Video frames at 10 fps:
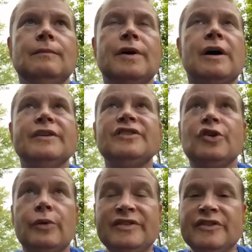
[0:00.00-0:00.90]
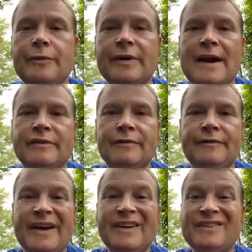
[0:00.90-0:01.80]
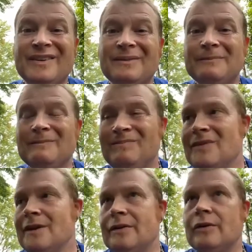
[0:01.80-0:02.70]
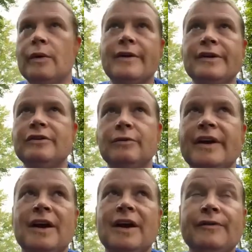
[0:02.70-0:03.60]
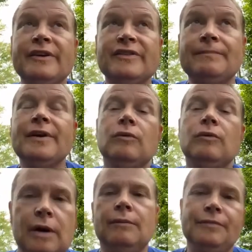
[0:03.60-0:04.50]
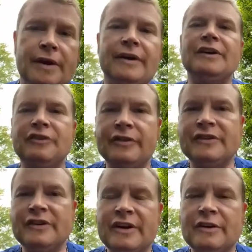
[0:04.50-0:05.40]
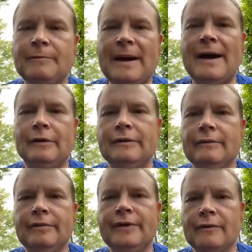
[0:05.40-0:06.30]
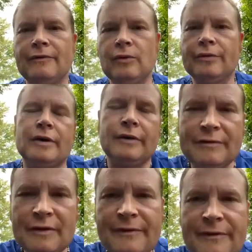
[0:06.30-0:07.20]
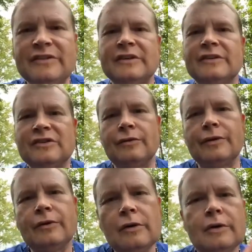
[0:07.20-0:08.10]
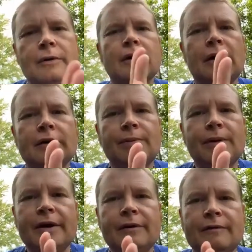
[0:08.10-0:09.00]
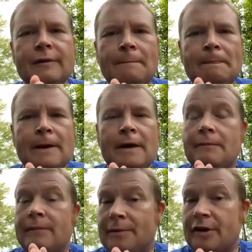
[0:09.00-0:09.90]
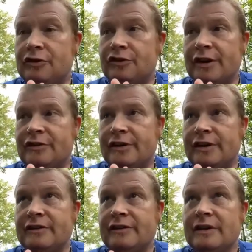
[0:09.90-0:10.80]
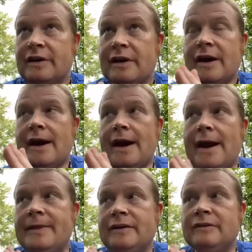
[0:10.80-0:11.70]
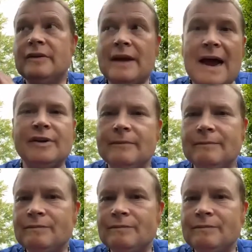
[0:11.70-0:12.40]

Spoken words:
consequences they would have to face. And, what do they do can't face something? Well, they engage in this addictive pattern. Therefore, they don't have to face it. So they'll go to contemplative, maybe I should change this, and then have a